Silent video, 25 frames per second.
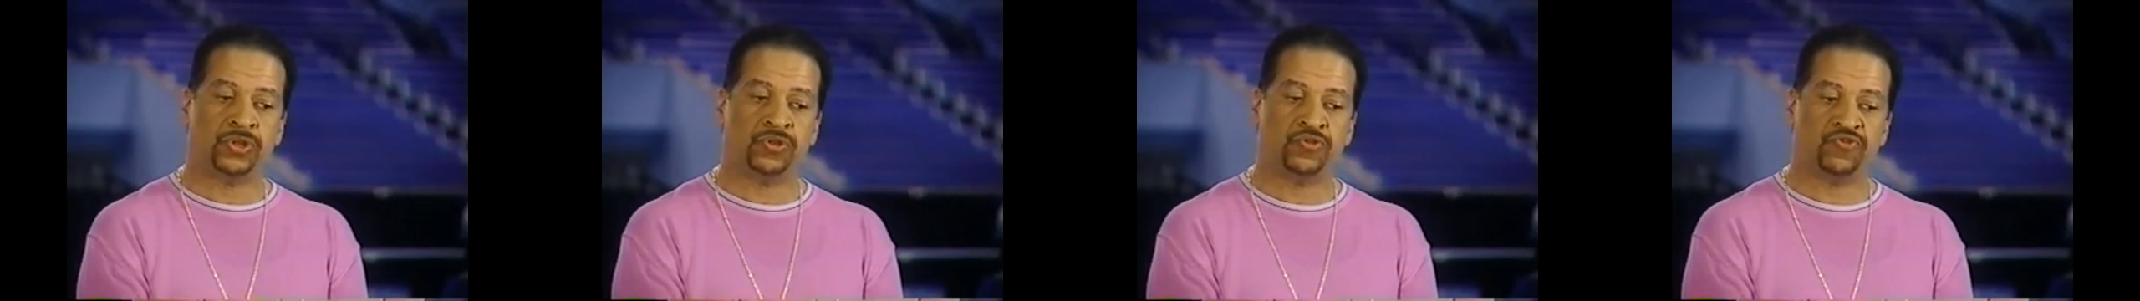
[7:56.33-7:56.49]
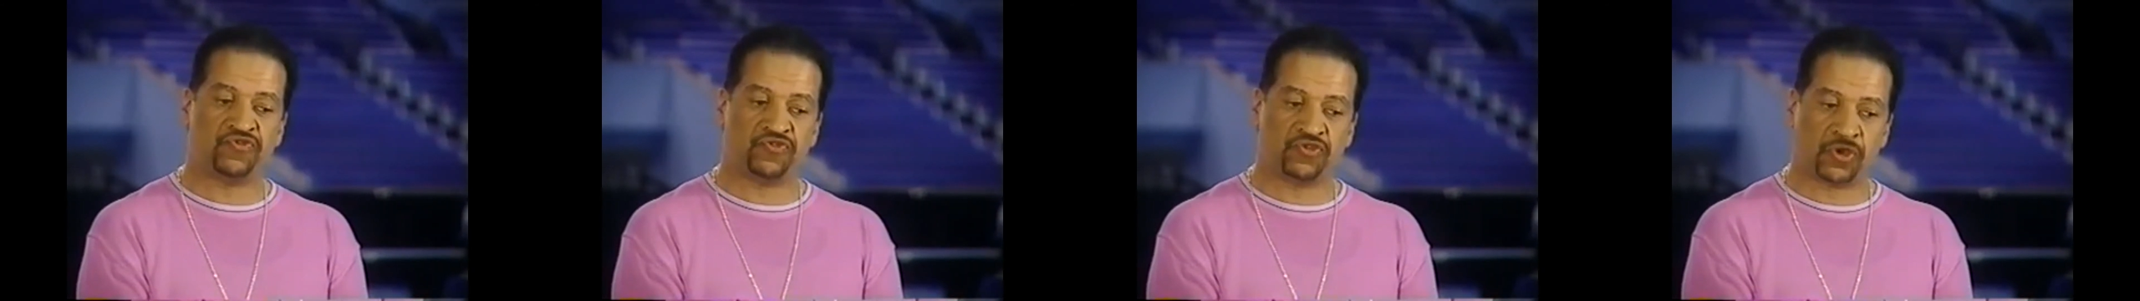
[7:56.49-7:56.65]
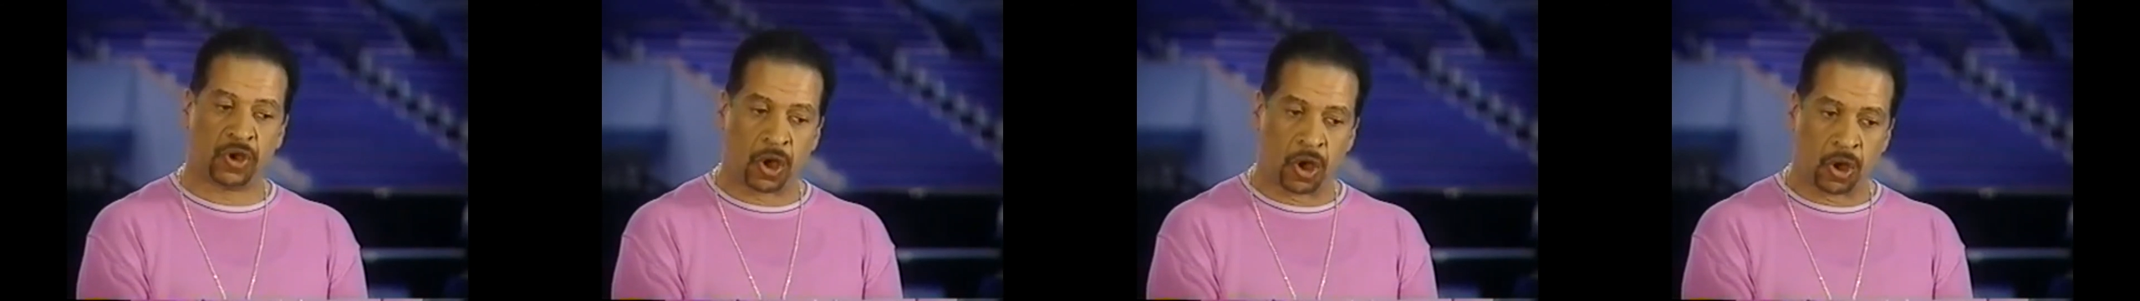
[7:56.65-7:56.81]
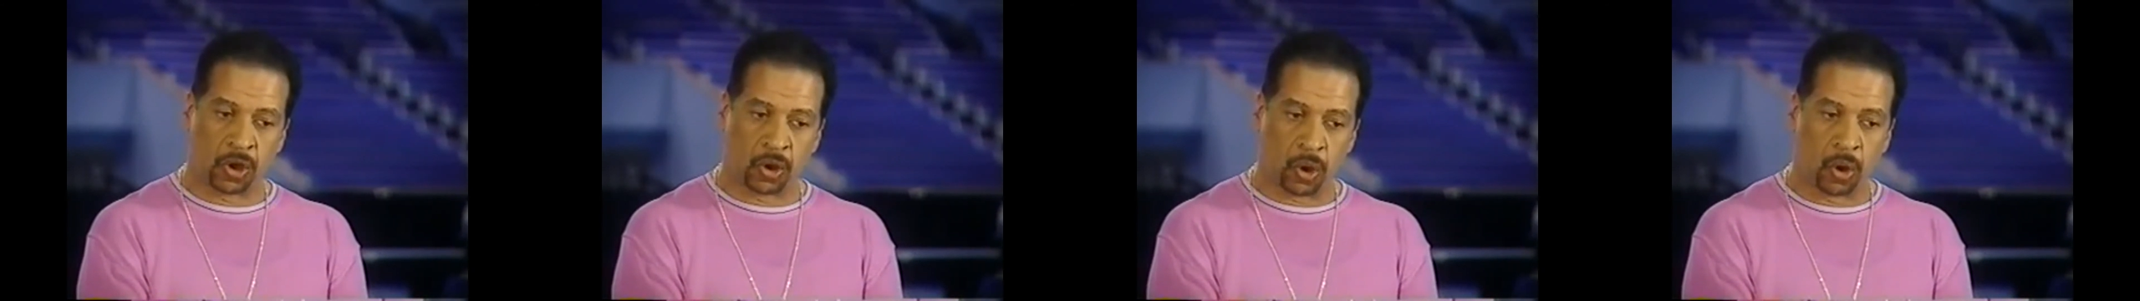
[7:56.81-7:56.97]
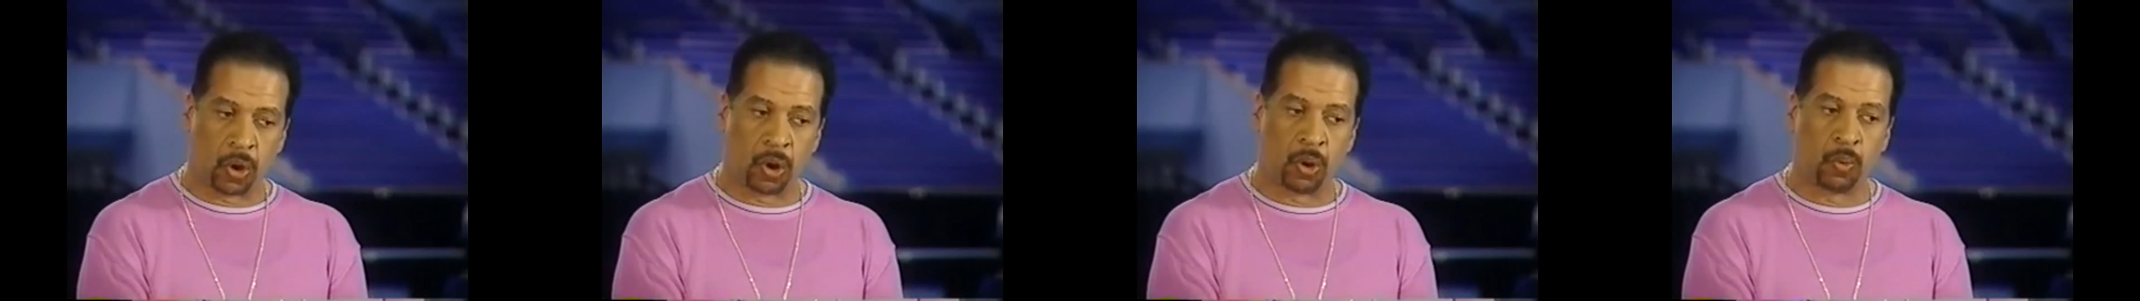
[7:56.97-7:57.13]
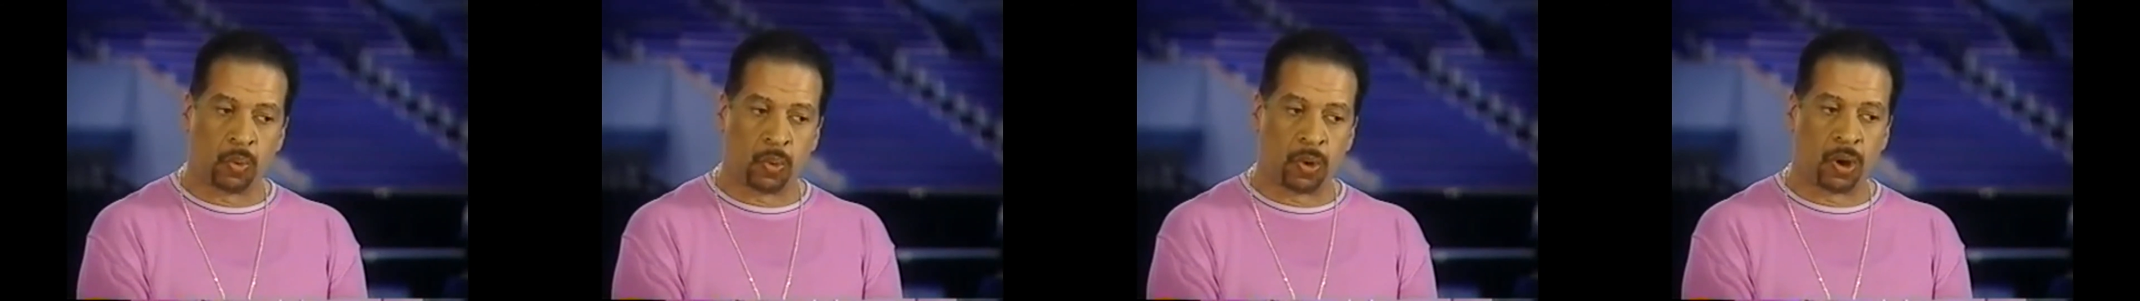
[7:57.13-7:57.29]
talk
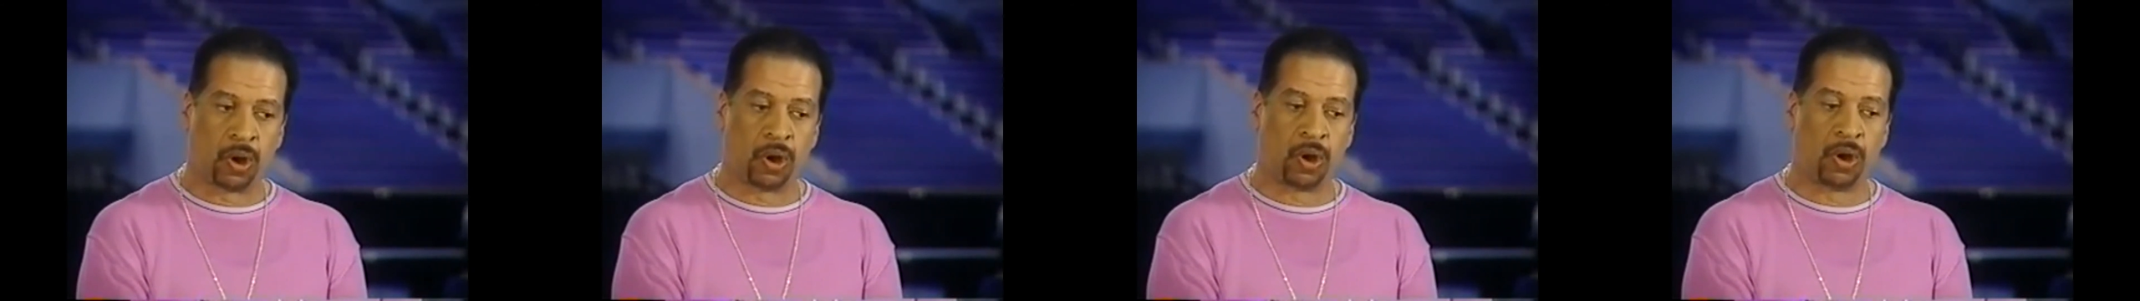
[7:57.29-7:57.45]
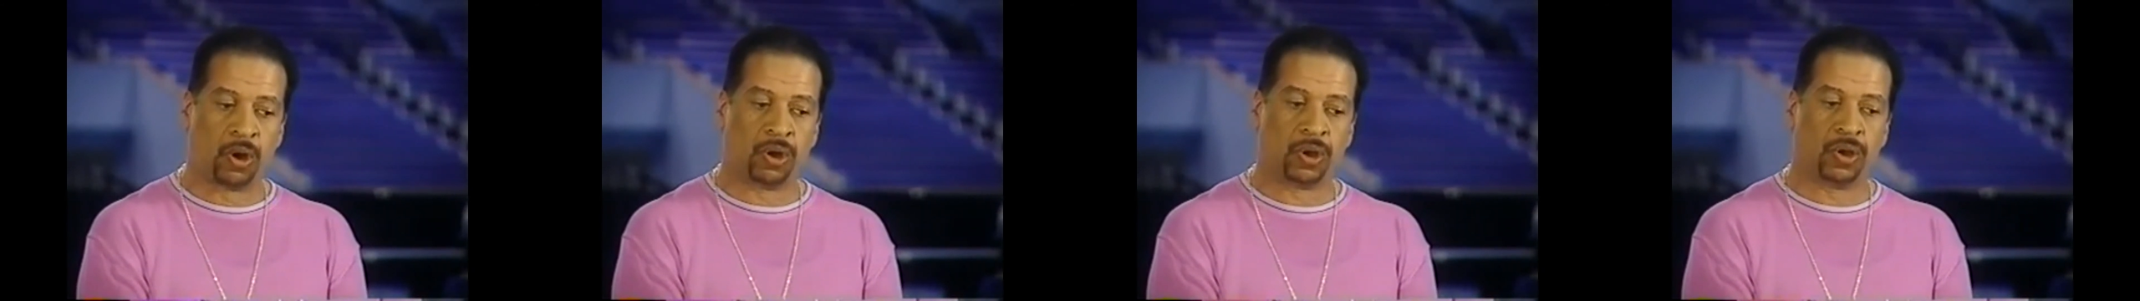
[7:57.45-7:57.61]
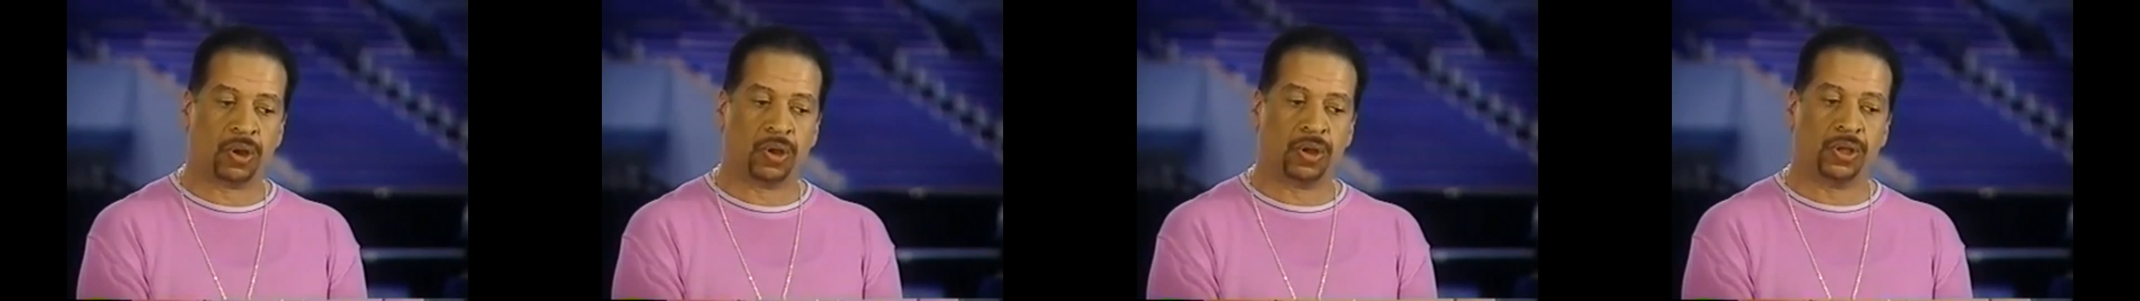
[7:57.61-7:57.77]
or walk,